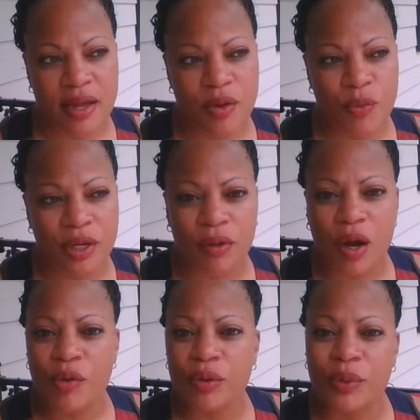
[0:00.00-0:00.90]
we
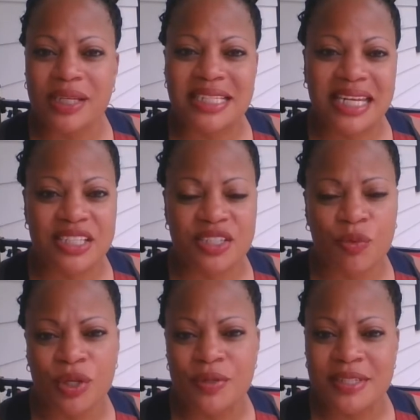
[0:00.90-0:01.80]
grow and we teach and
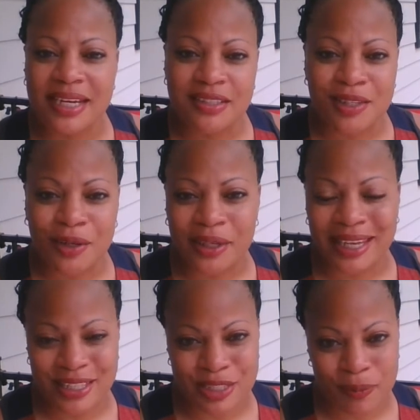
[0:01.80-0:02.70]
we use it as learning
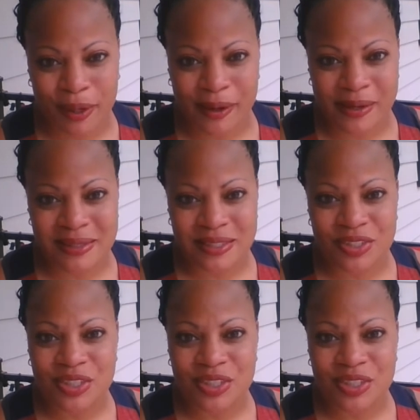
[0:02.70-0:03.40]
experiences.